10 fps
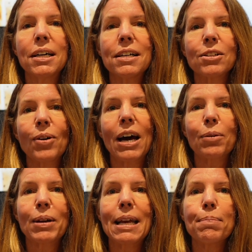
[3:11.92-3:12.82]
So how
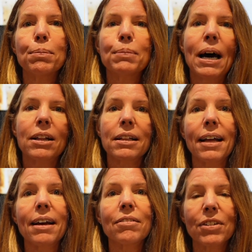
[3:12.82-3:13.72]
do we keep them out of the
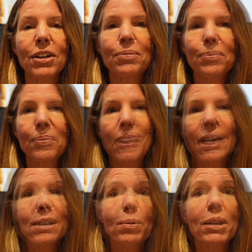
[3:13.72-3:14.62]
landfill?
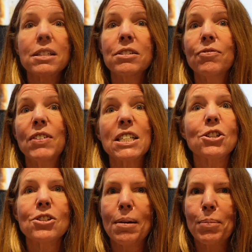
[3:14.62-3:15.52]
As well as
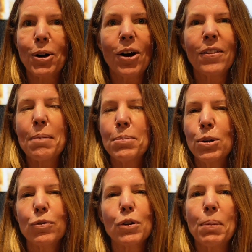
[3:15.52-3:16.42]
vintage lumber, all that
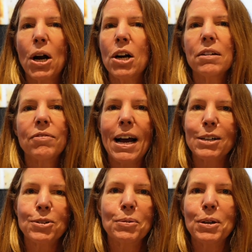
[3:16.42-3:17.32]
beautiful barn and
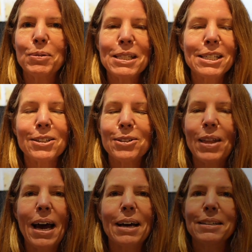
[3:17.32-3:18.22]
factory wood, we still do that.